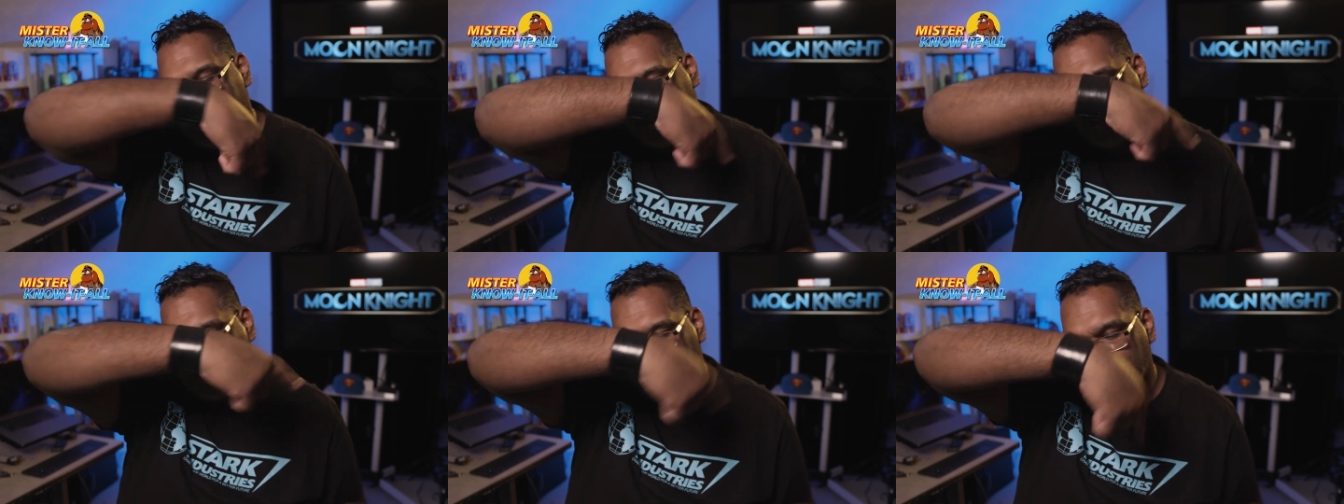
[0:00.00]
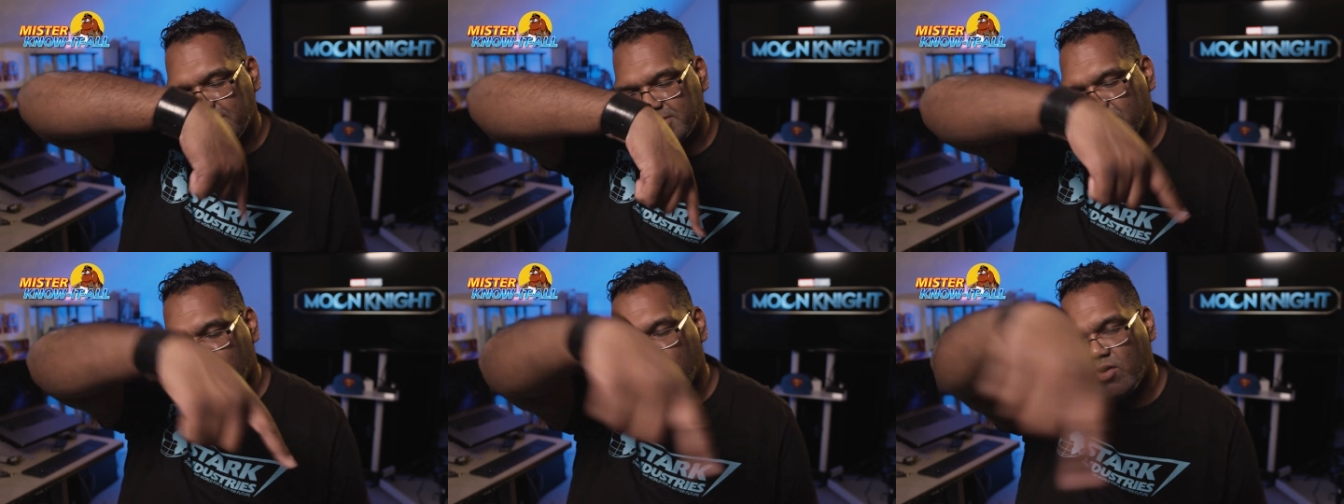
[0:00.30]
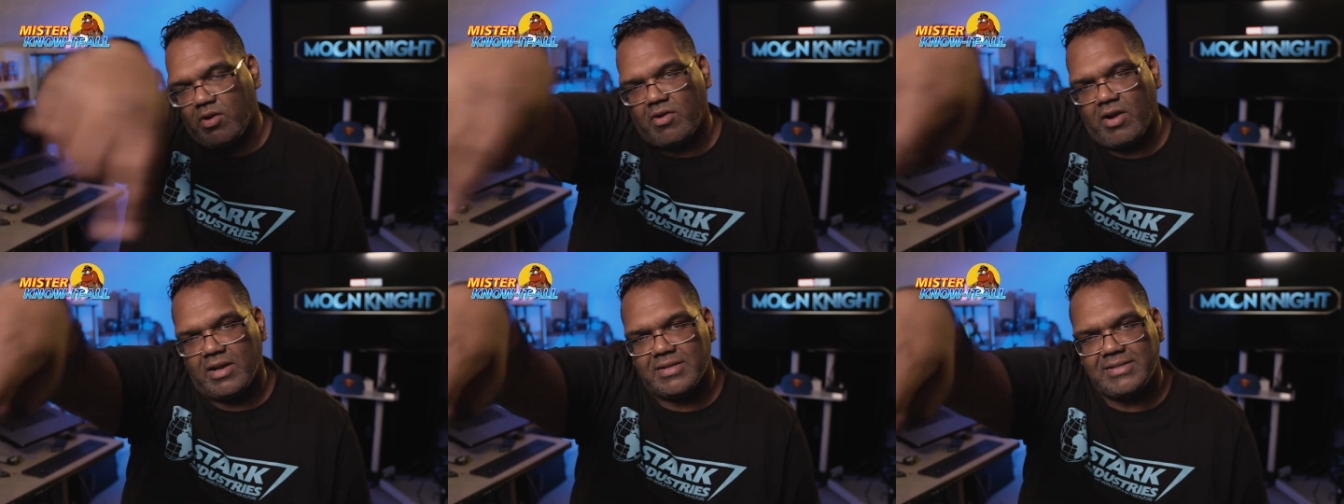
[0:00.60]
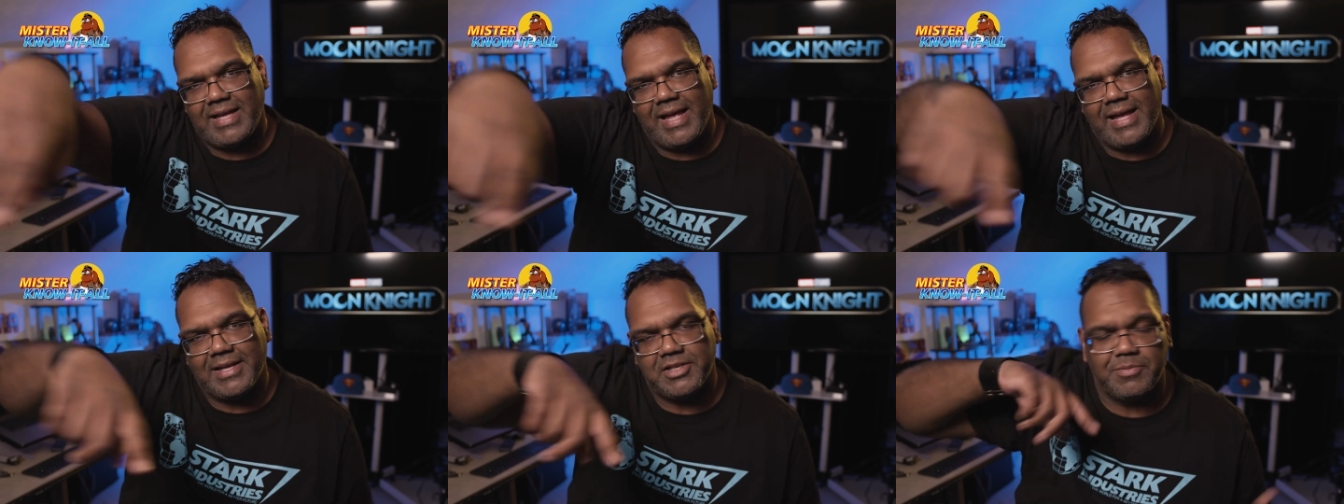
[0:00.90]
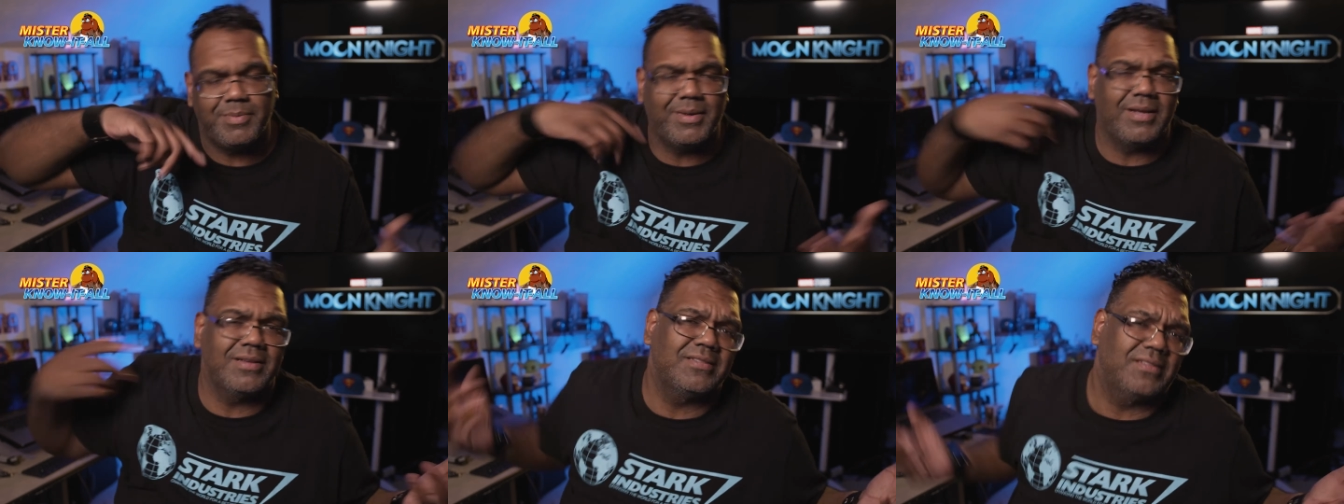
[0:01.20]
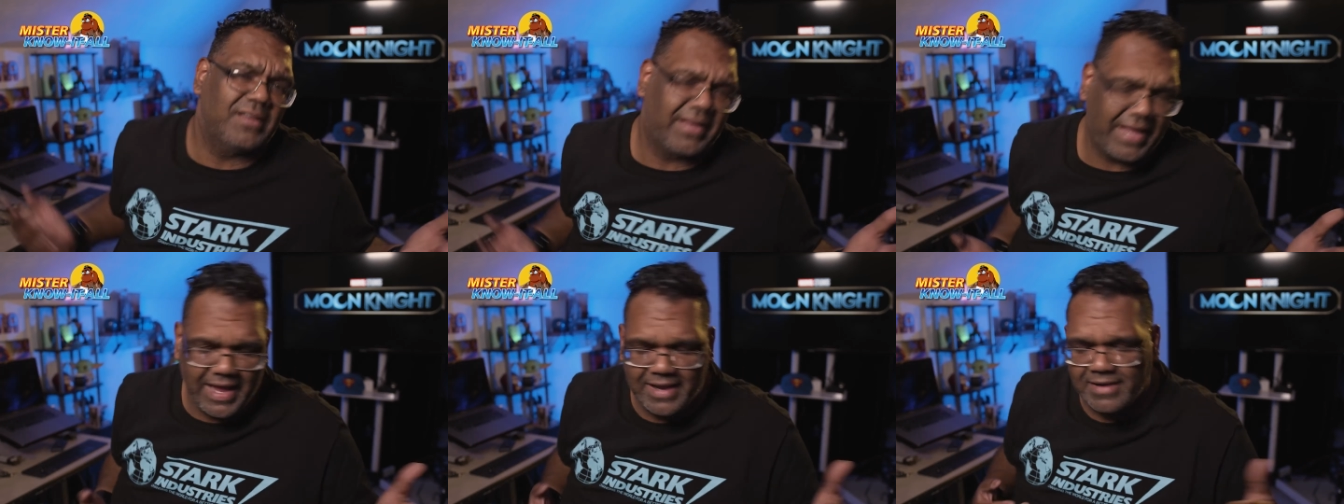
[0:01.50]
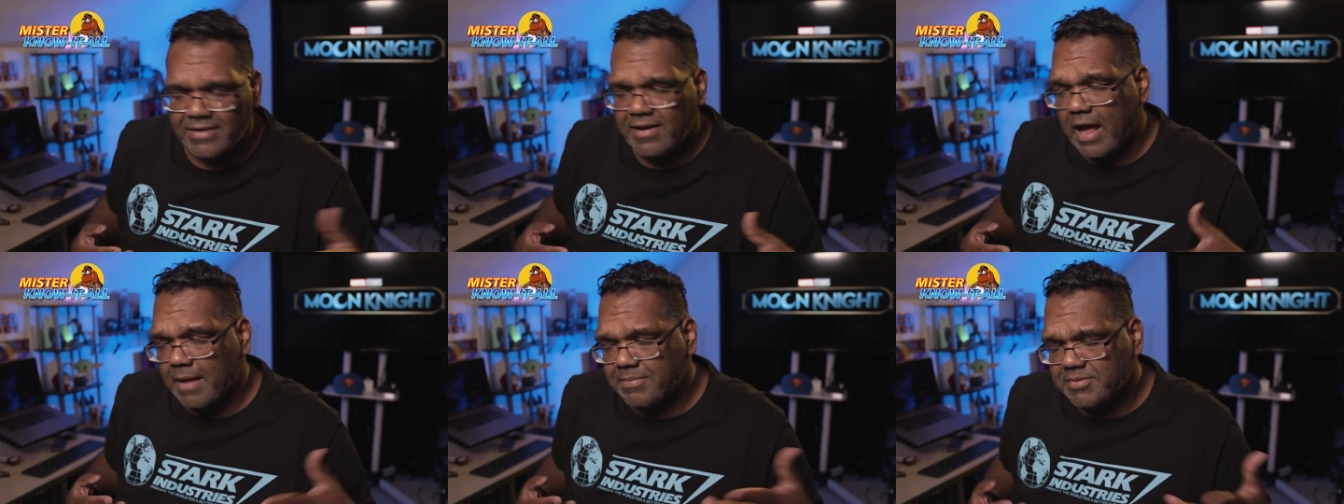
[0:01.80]
and she has to go across the edge because,
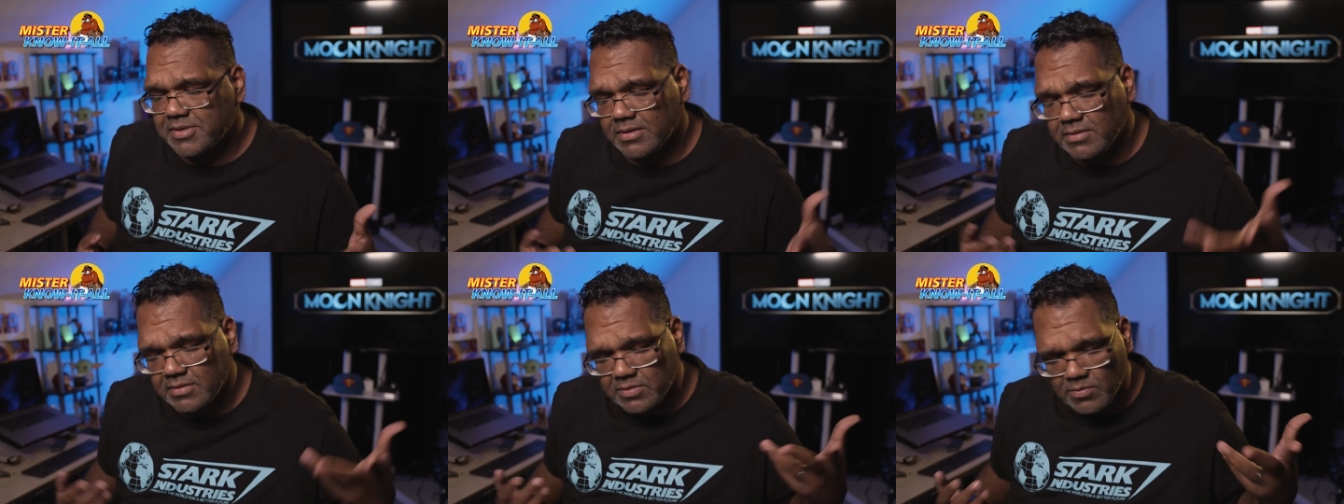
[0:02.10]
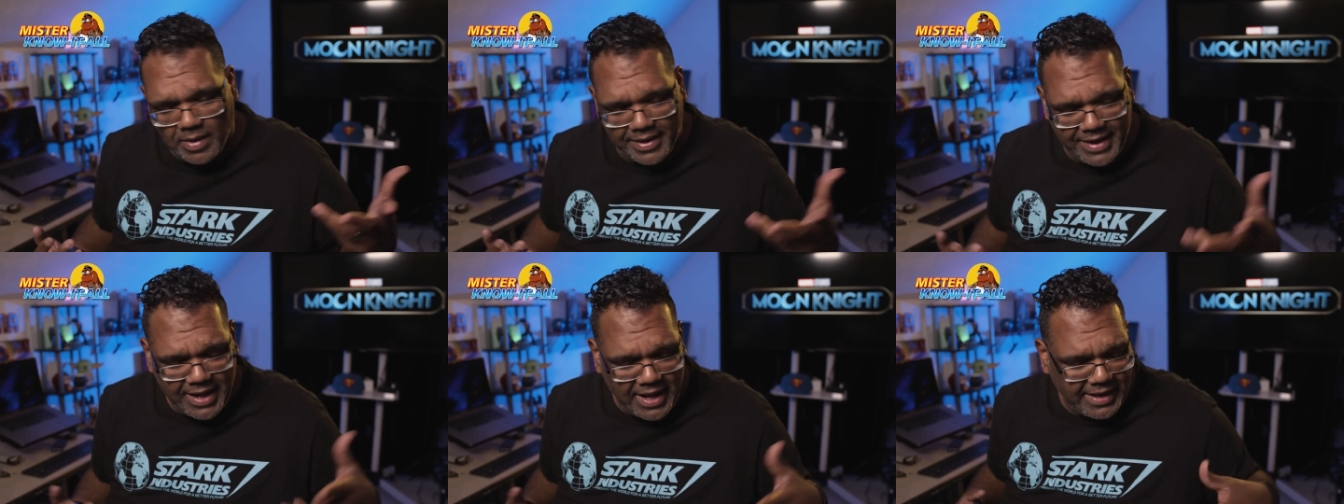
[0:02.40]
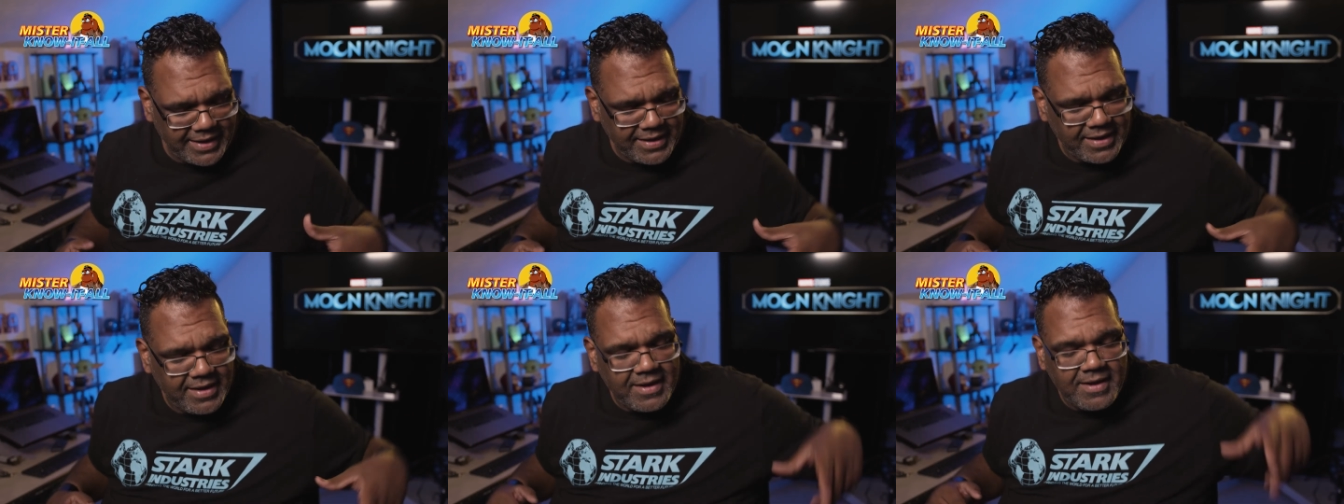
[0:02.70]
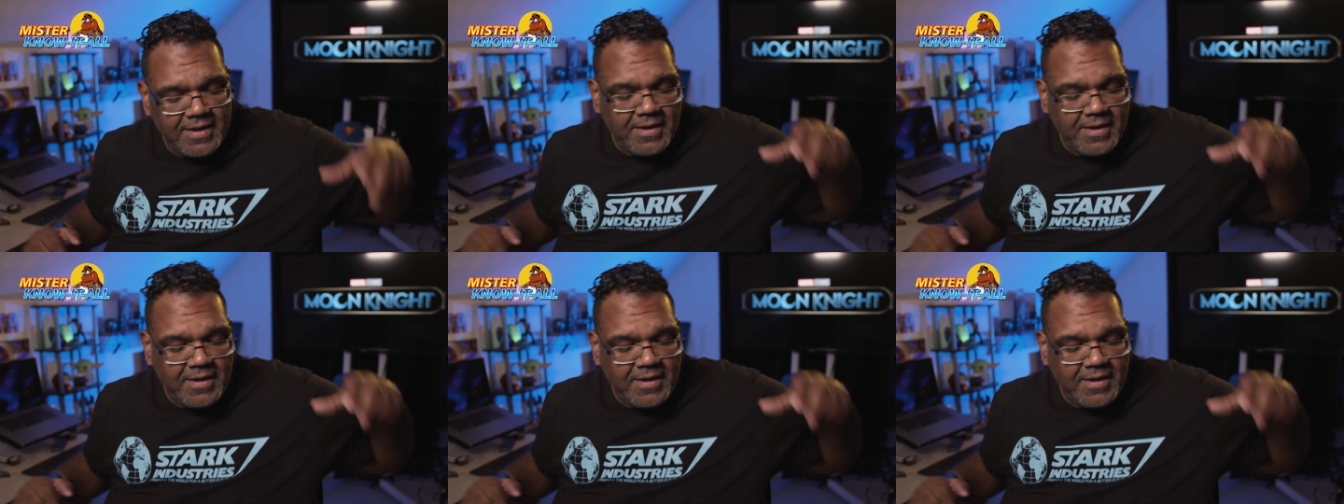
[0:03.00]
again, obstacles and whatnot.